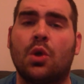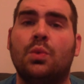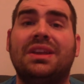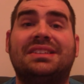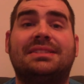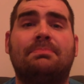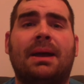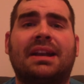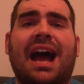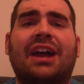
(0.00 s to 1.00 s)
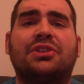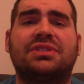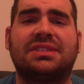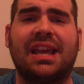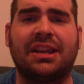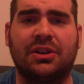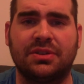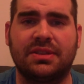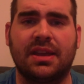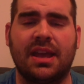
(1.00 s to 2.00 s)
we expect higher
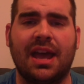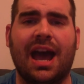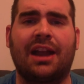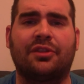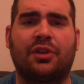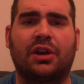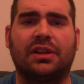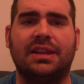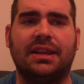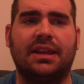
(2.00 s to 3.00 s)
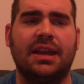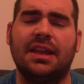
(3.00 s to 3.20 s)
standards out of our league.